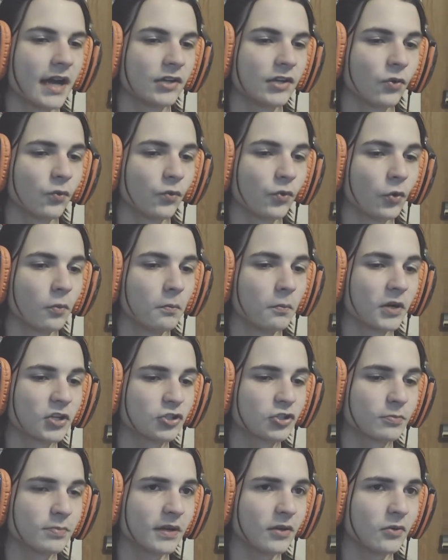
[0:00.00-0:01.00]
I don't know
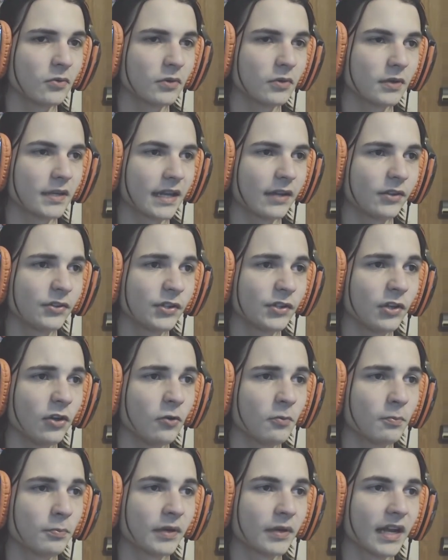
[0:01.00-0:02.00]
much about
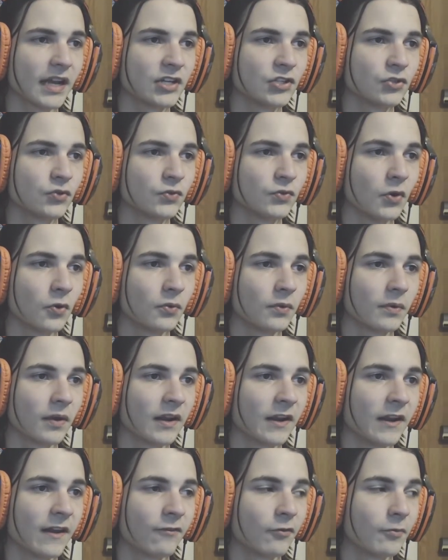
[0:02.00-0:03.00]
Keldeo, but I do know
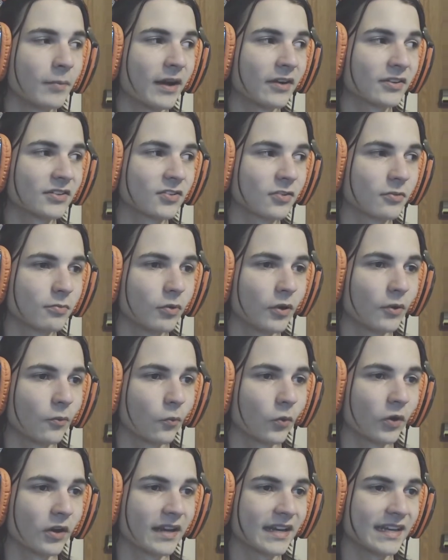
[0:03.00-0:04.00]
enough about it to the point
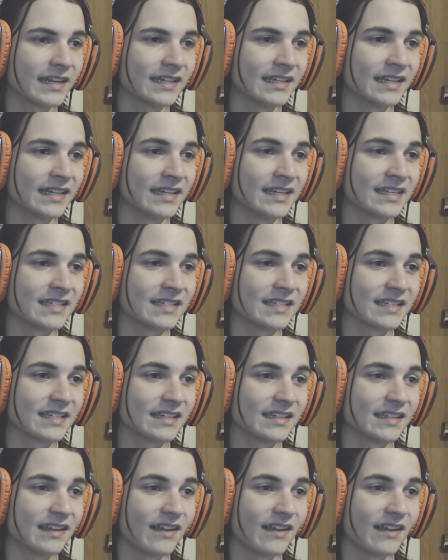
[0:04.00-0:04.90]
where it is